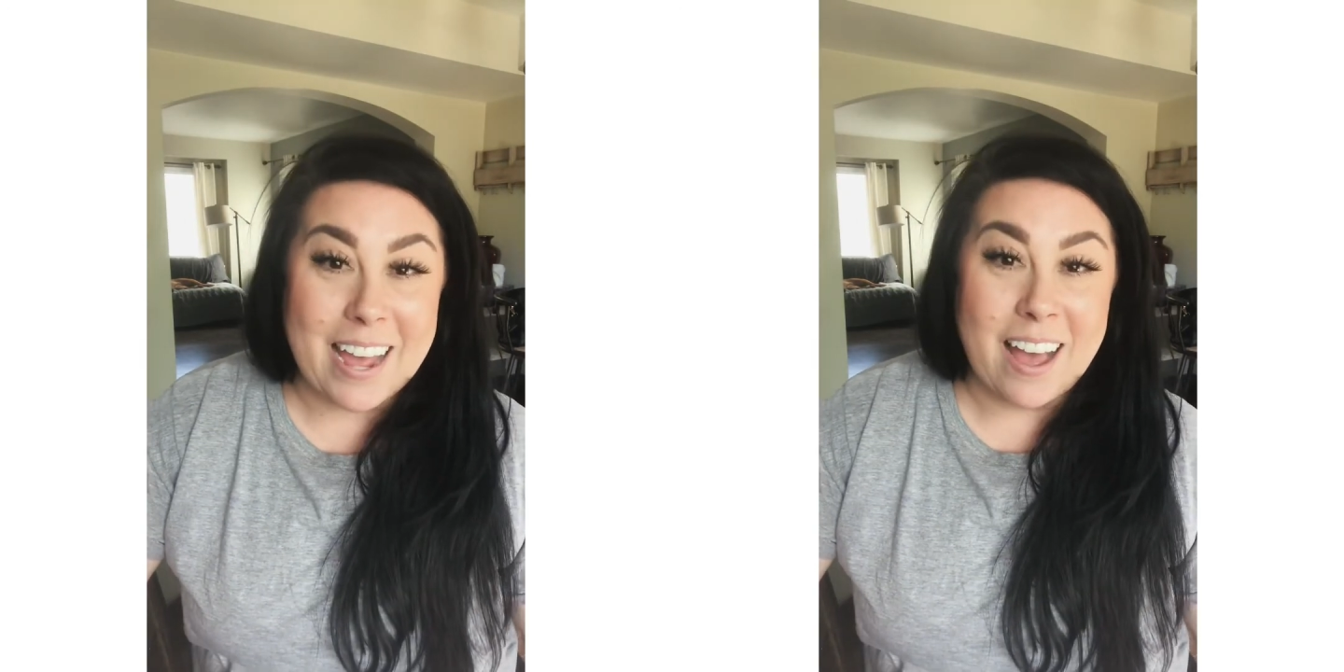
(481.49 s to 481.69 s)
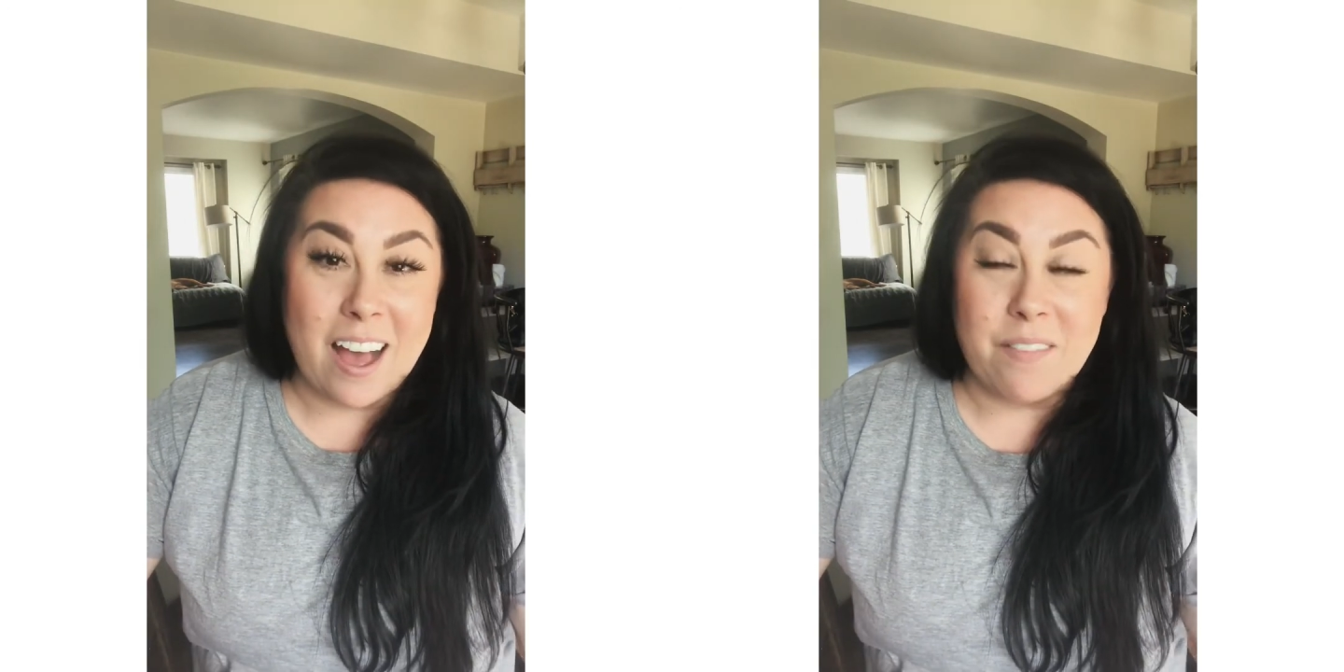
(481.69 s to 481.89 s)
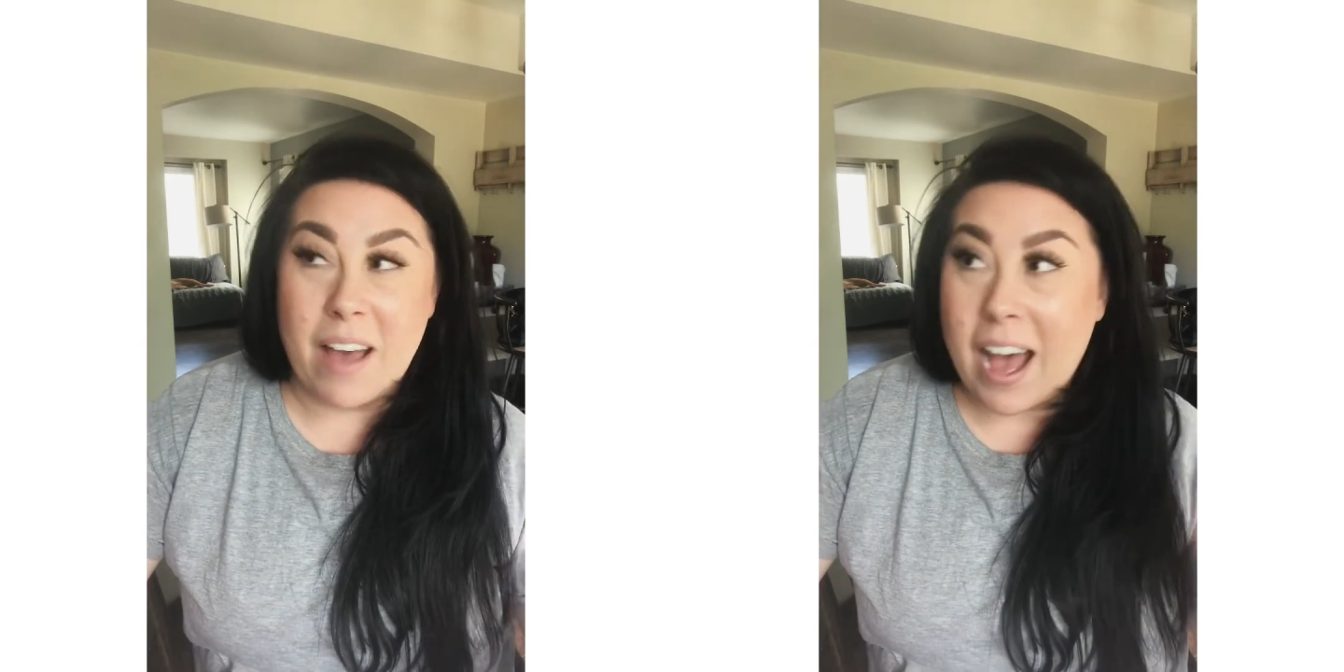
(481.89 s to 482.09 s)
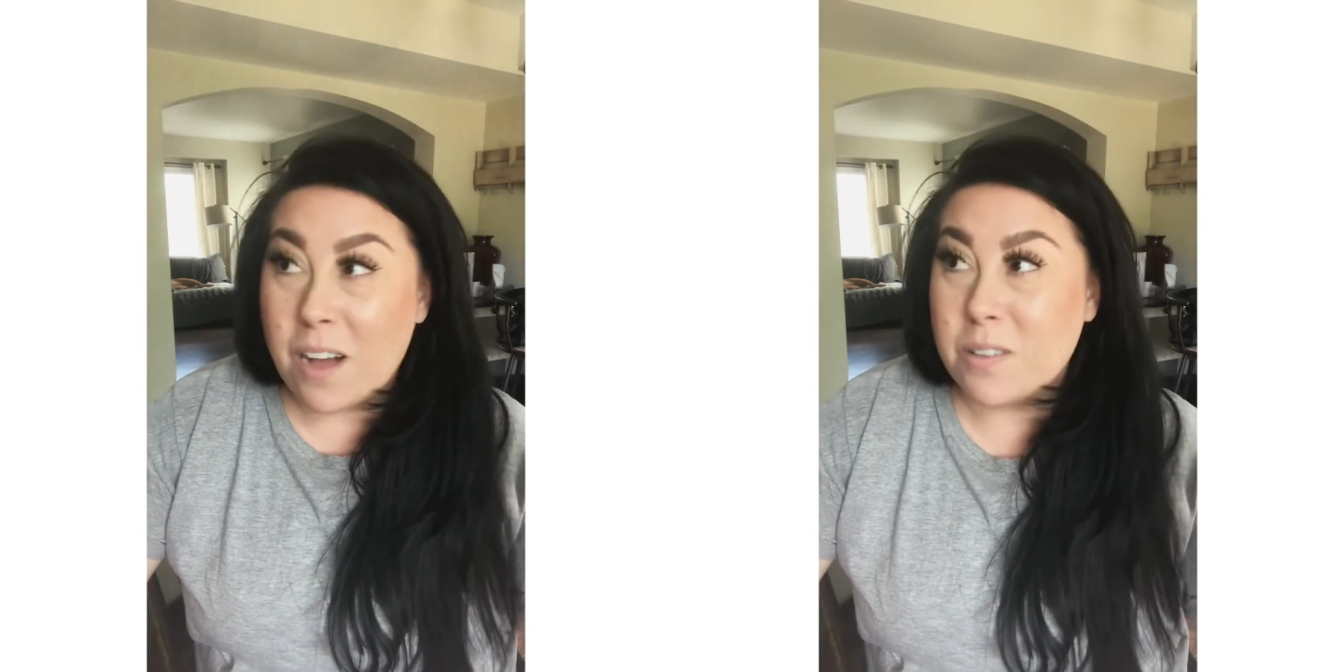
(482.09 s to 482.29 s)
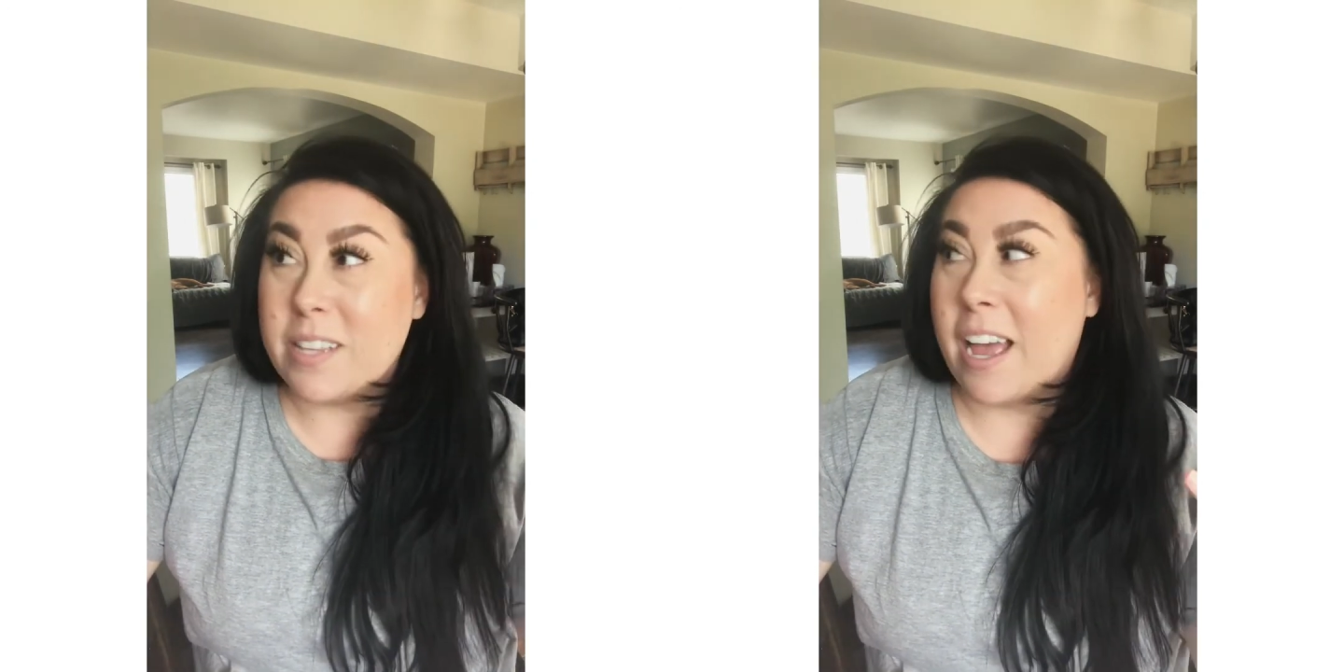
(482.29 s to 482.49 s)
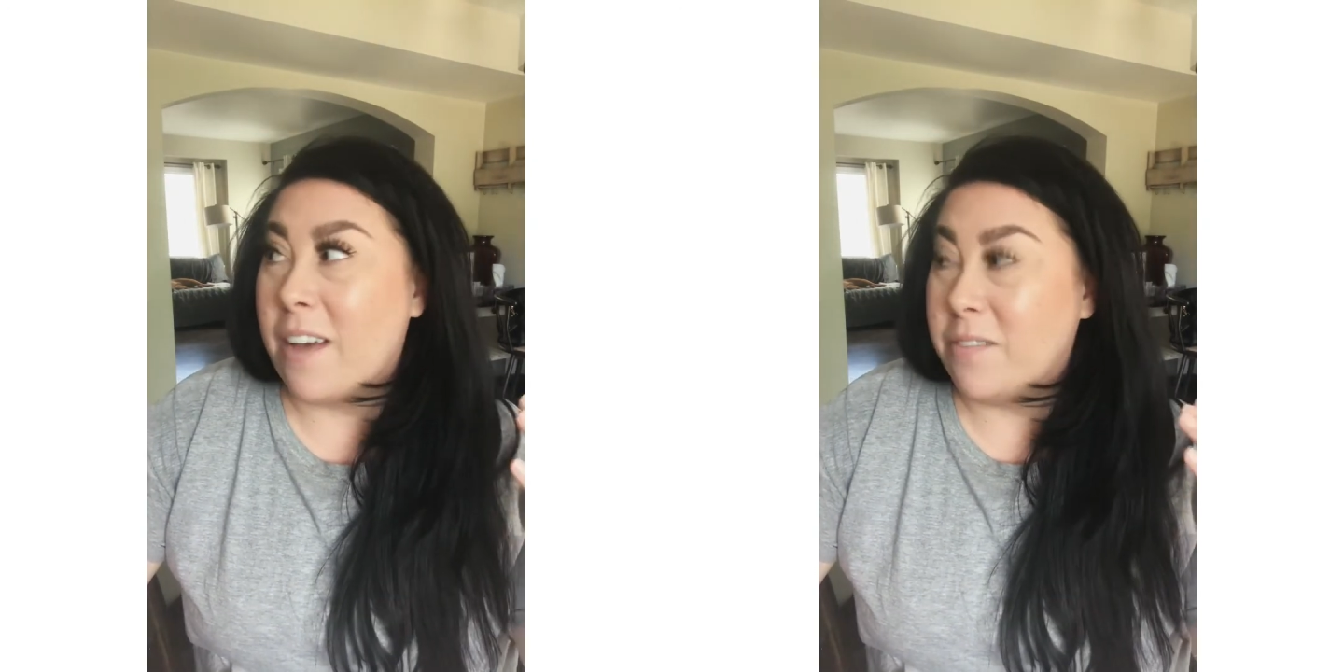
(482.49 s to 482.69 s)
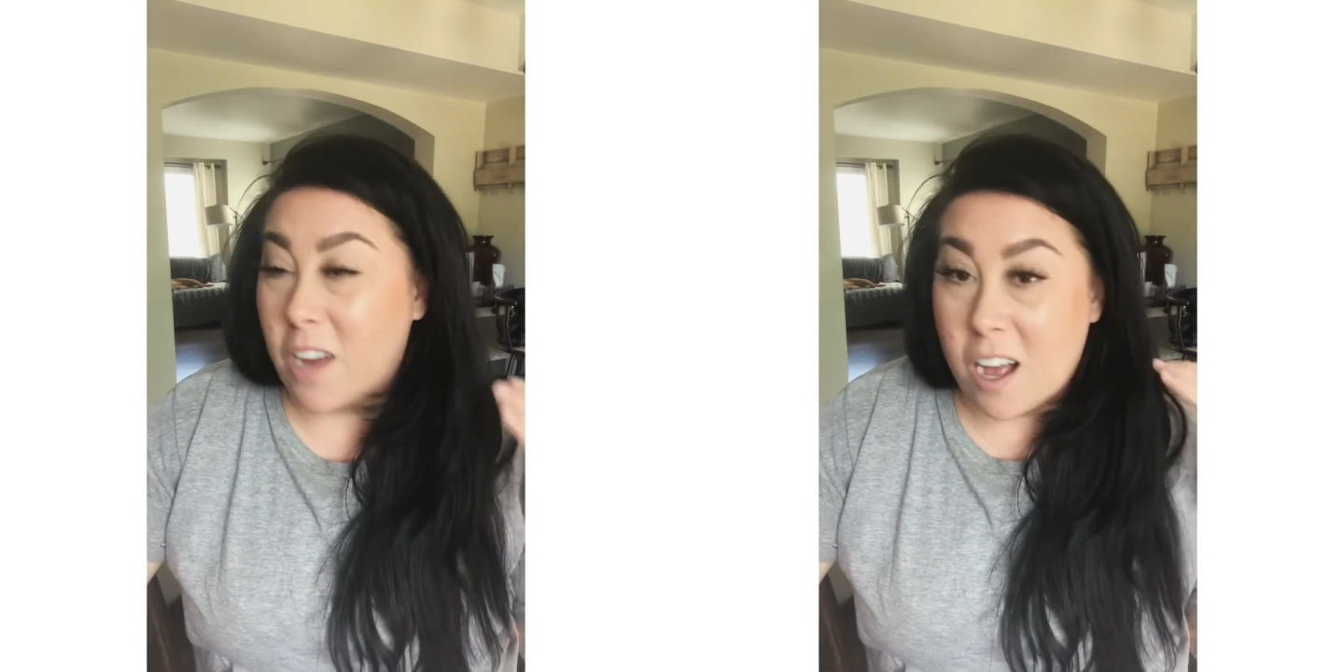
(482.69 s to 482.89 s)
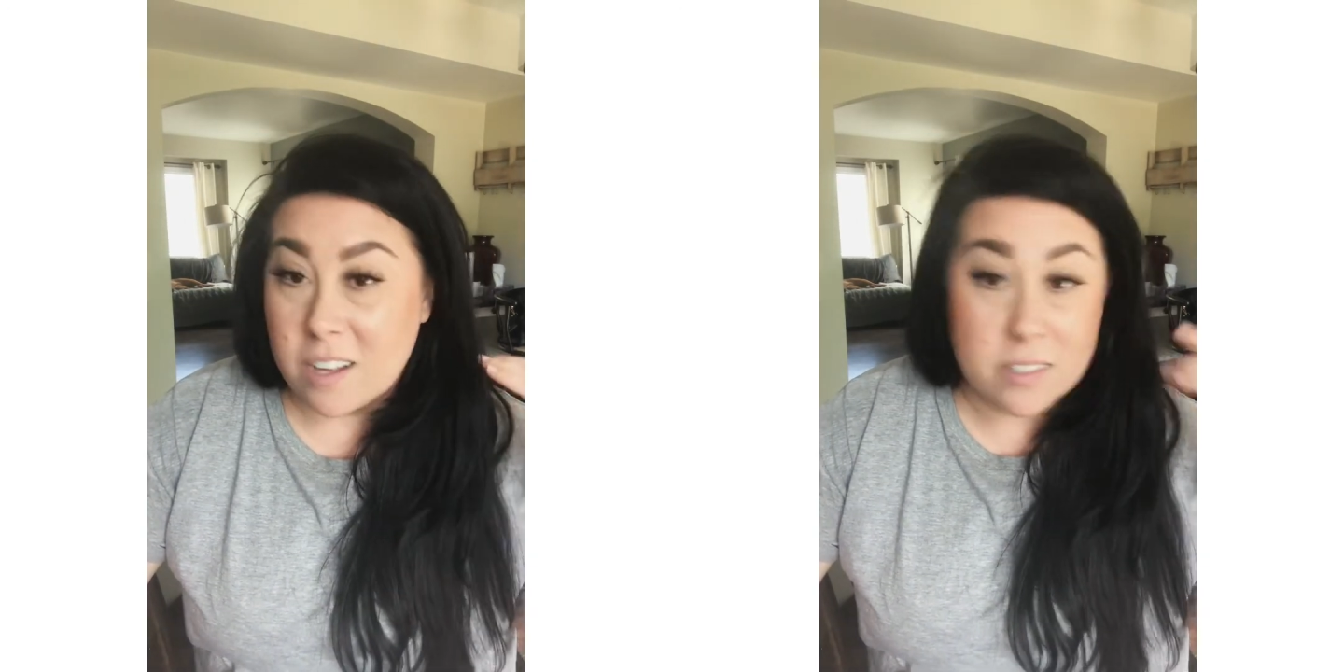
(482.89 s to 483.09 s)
have a house, I have dogs,